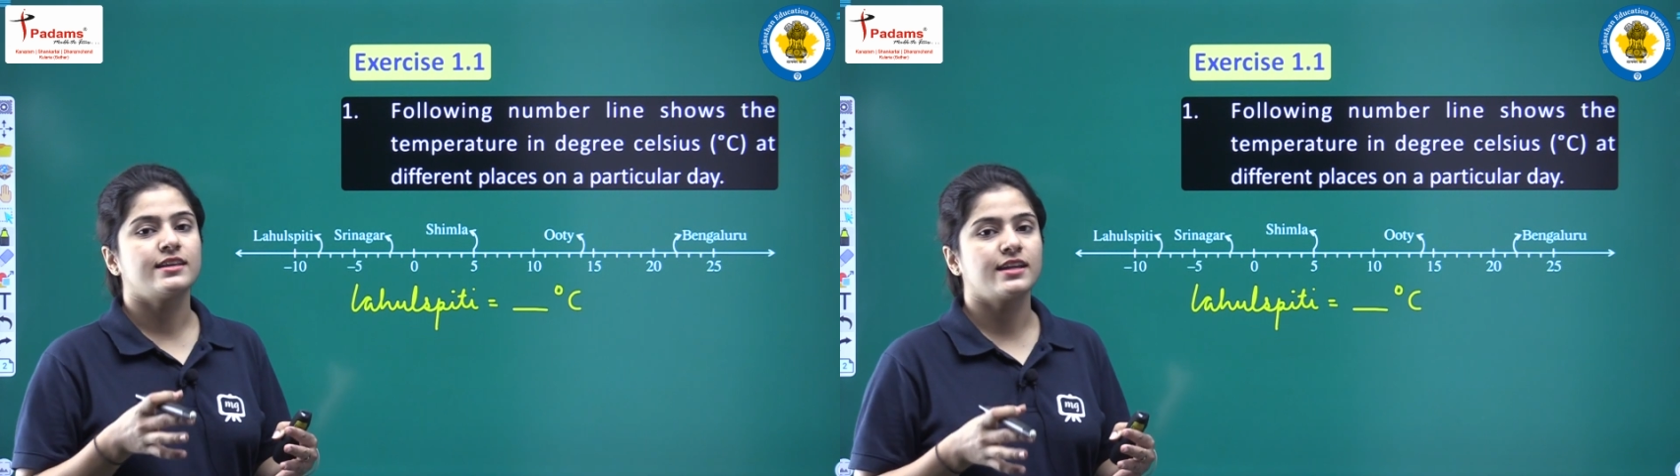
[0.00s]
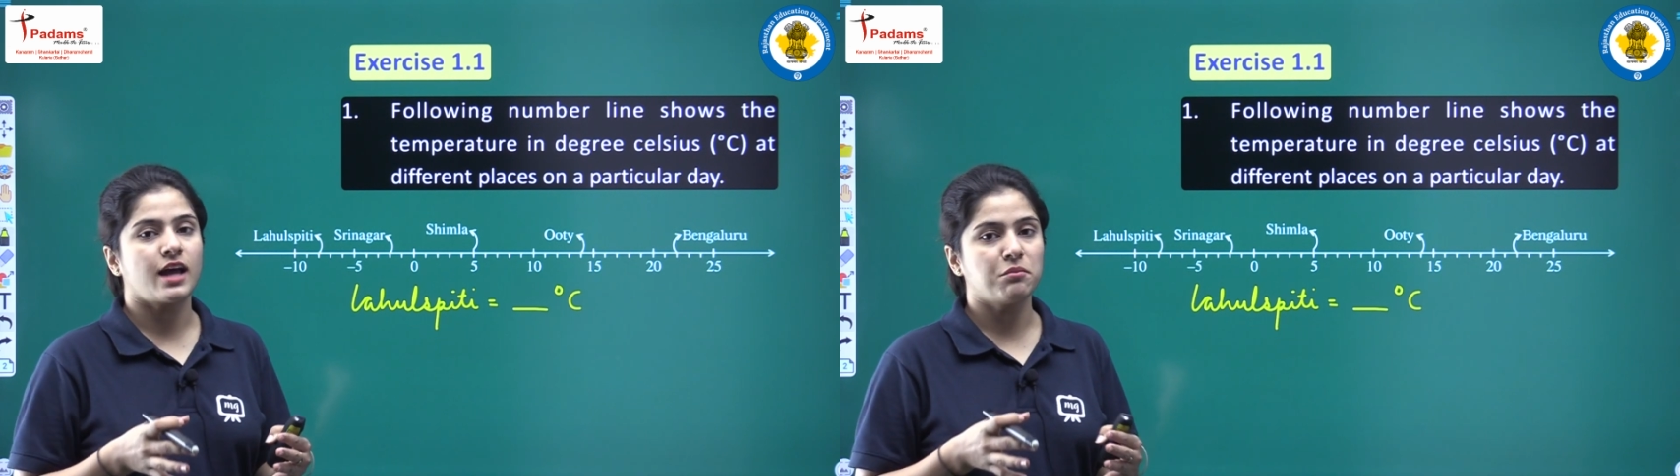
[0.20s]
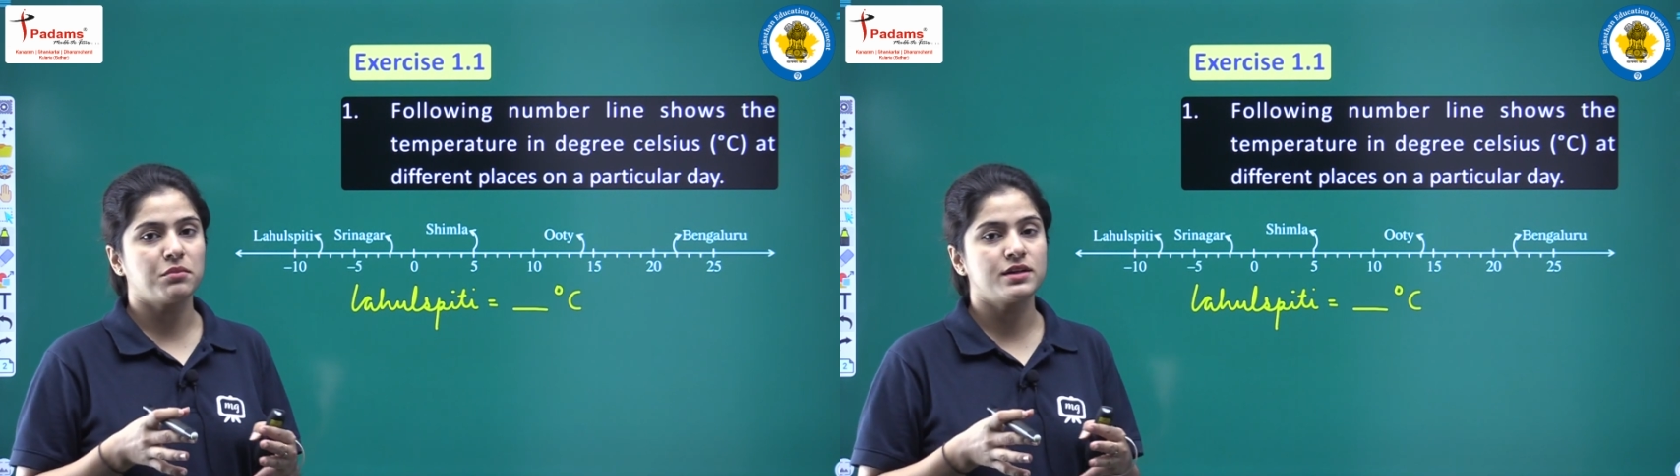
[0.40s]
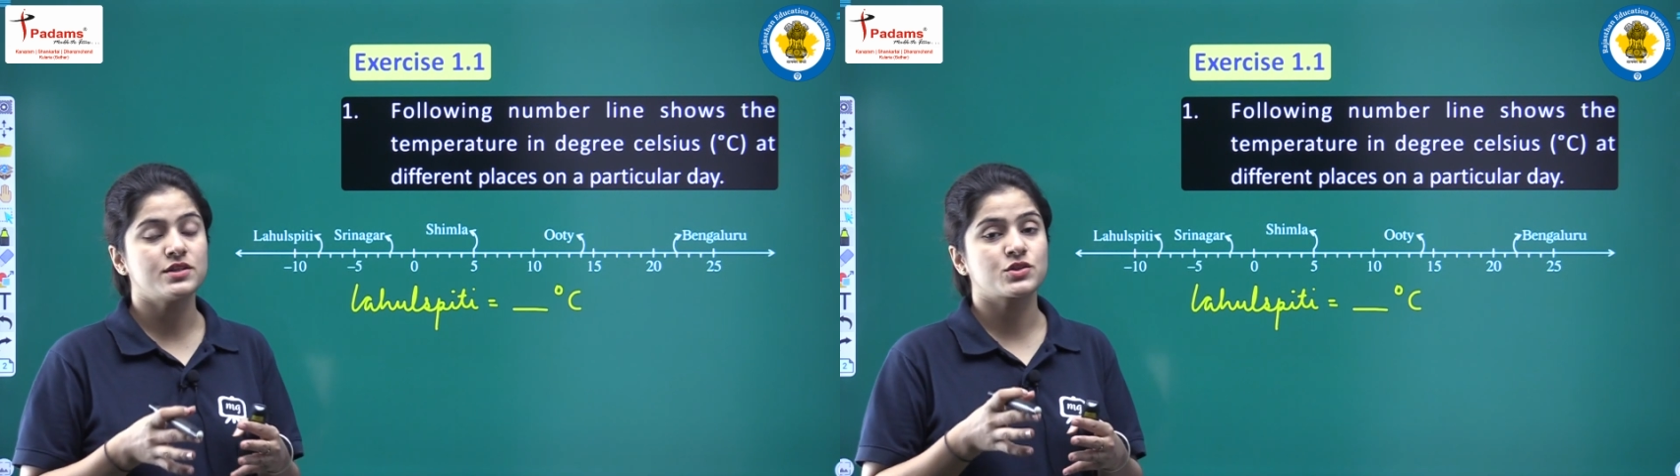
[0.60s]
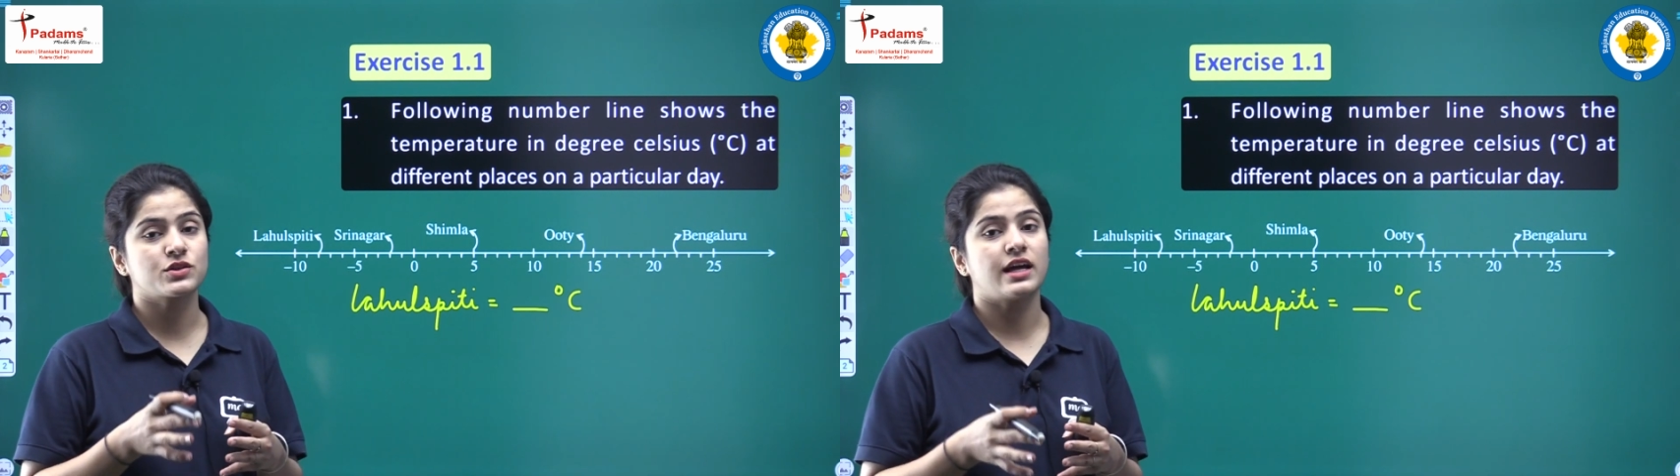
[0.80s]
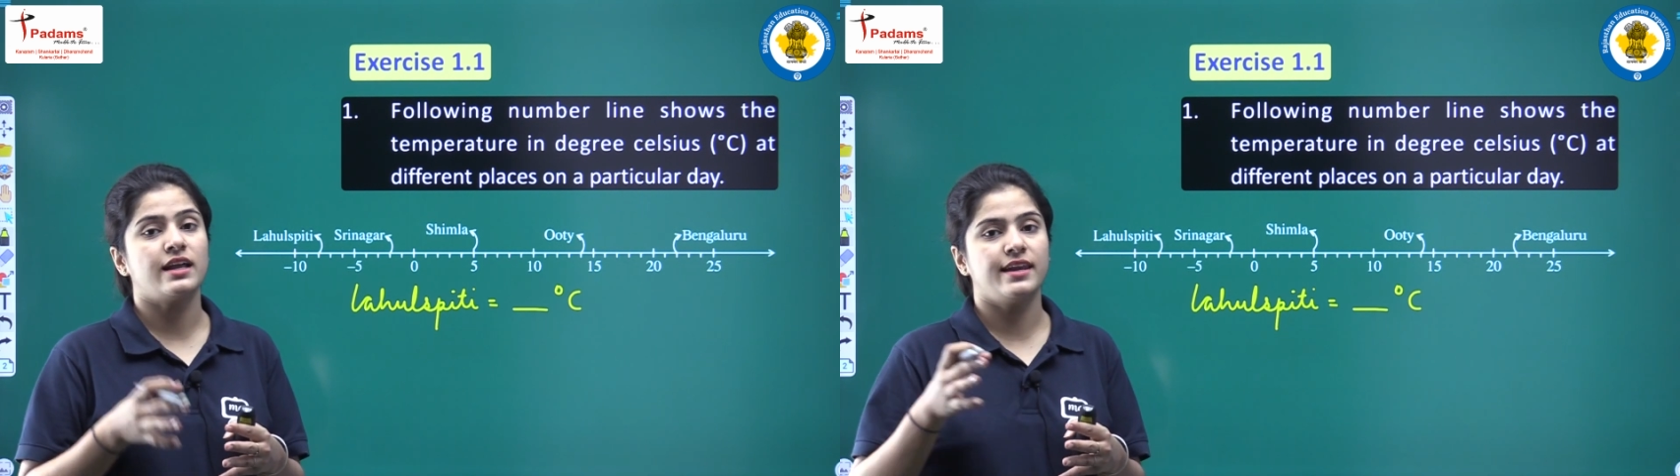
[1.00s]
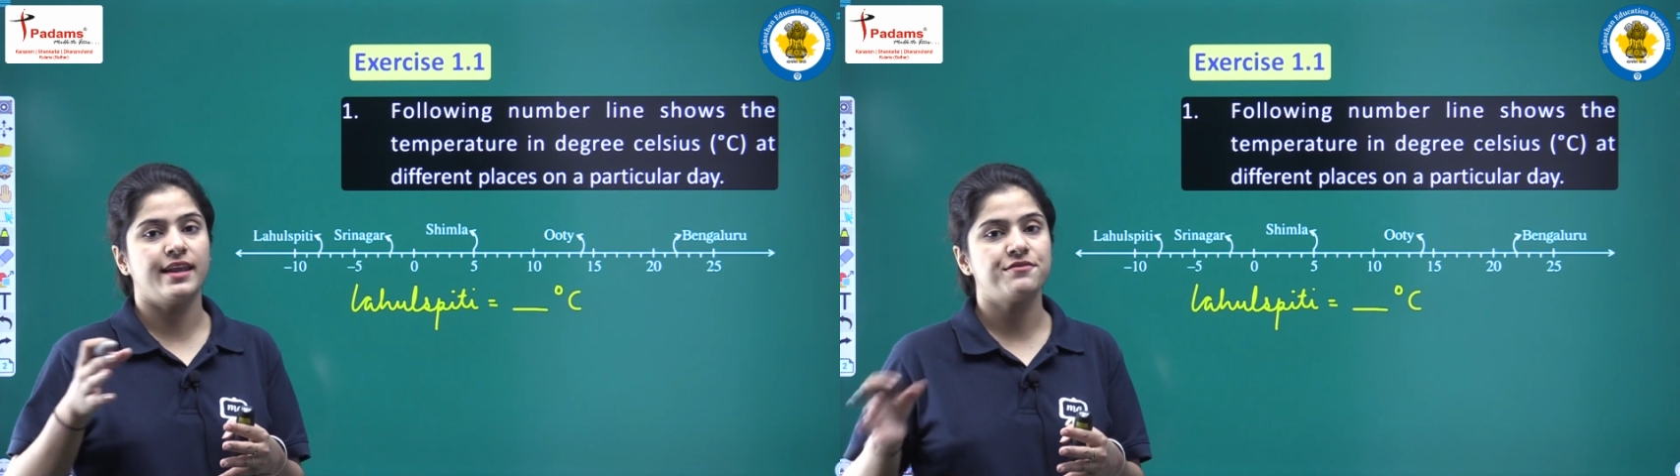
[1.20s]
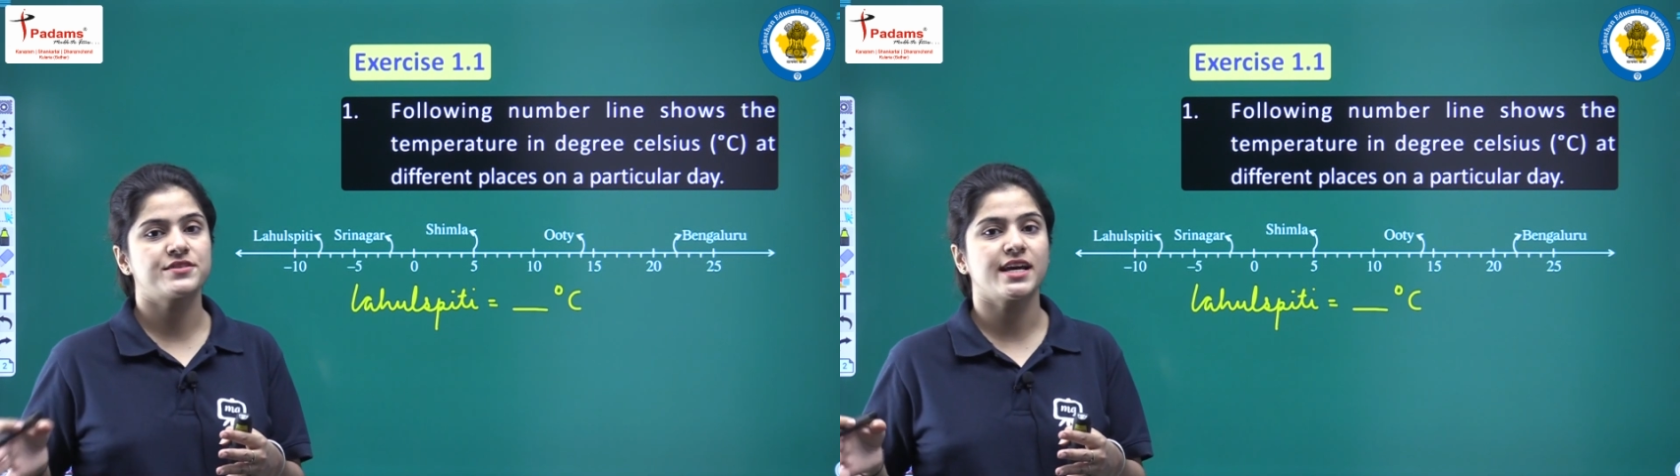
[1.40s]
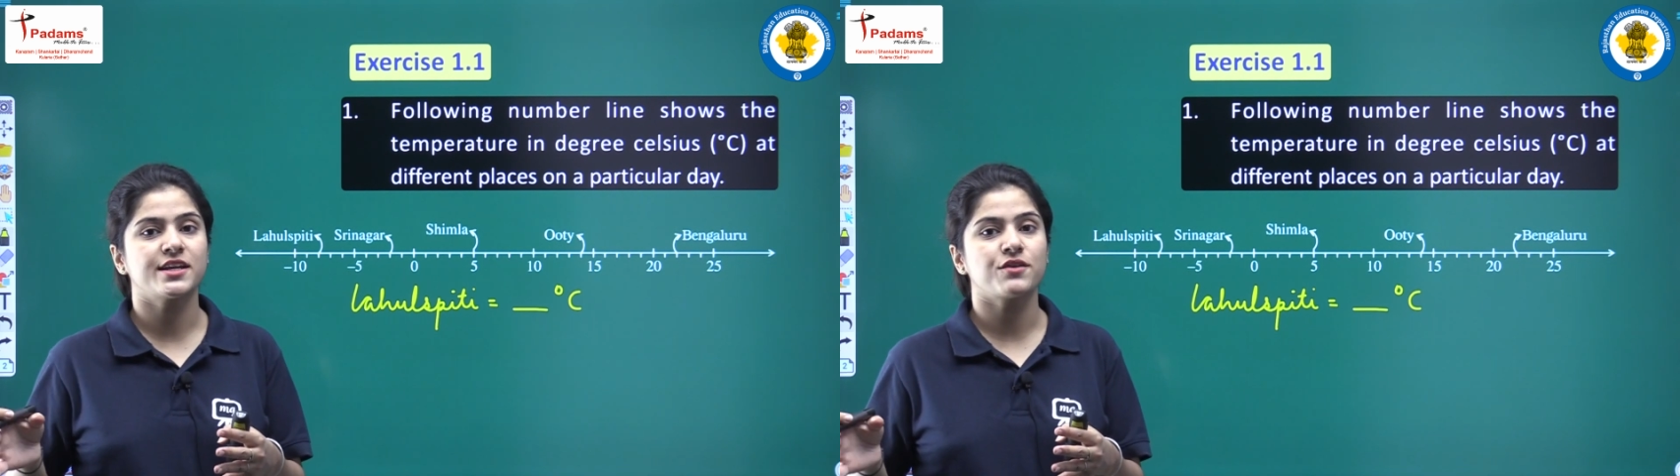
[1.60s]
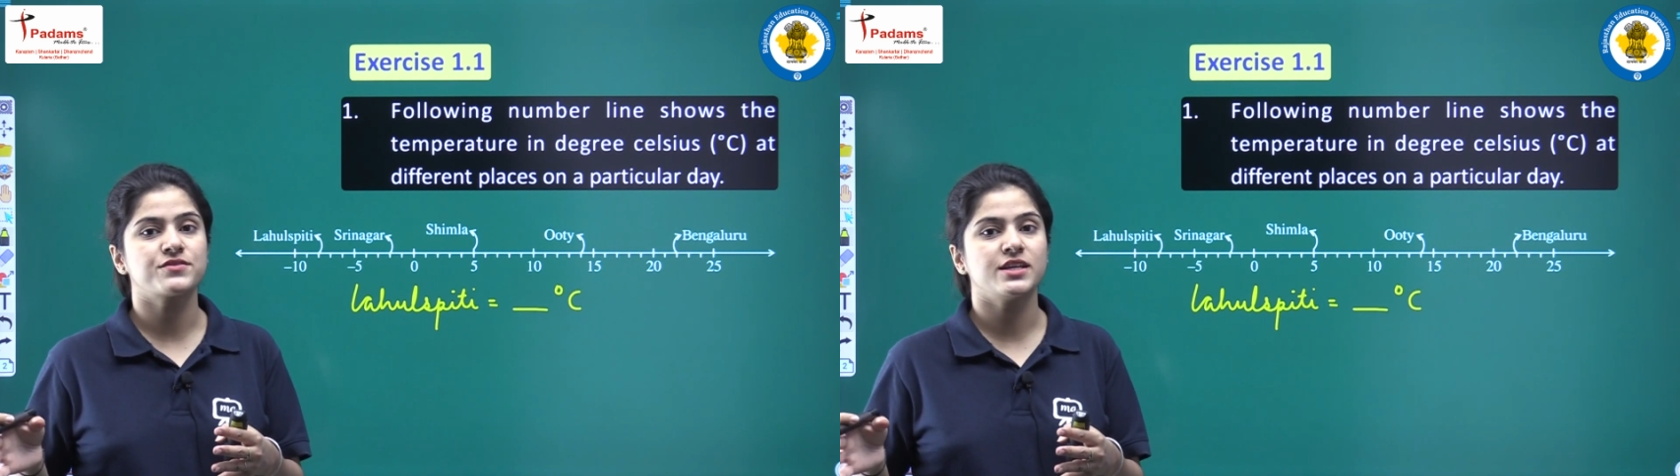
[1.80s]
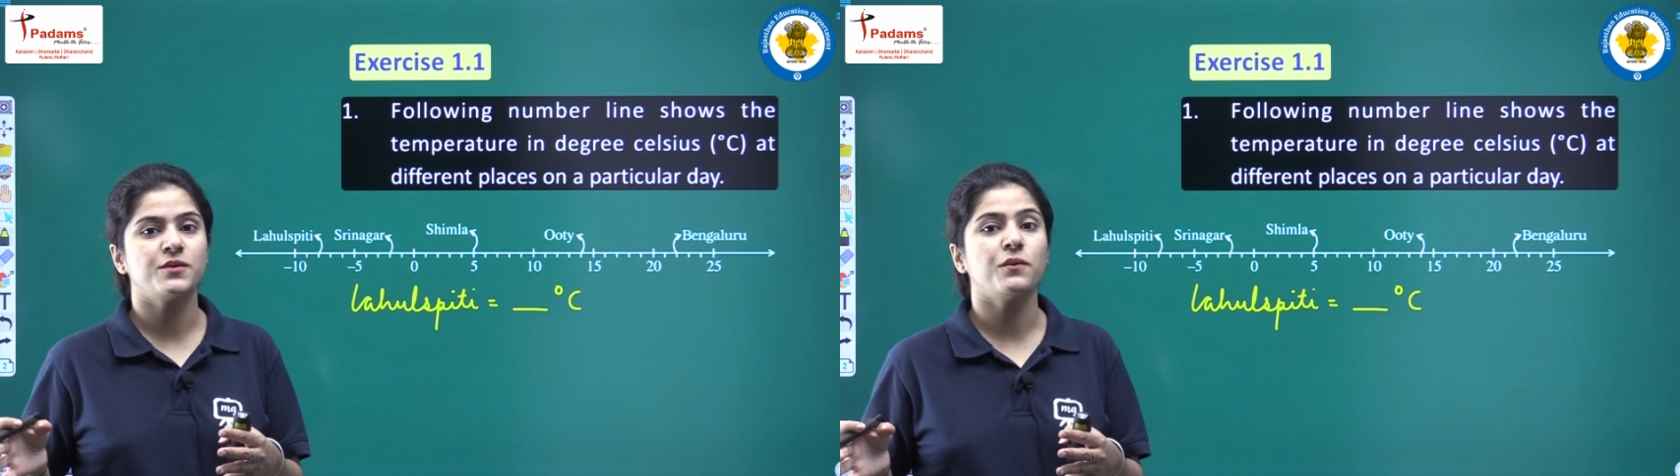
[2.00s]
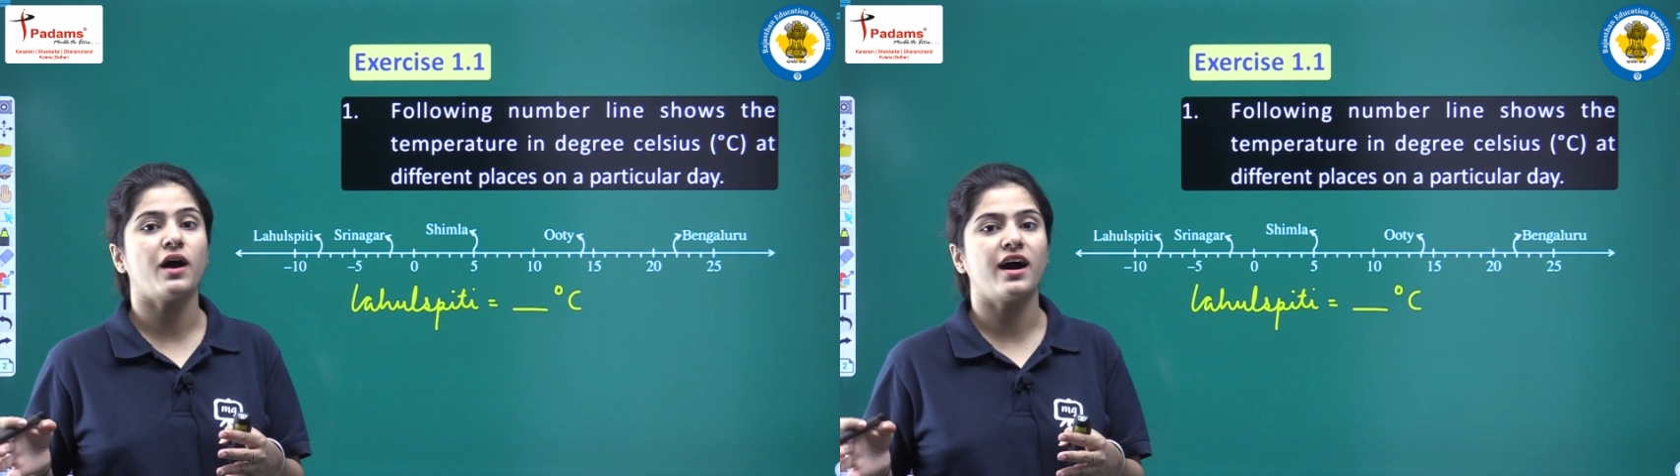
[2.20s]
the numbers to the left side of 0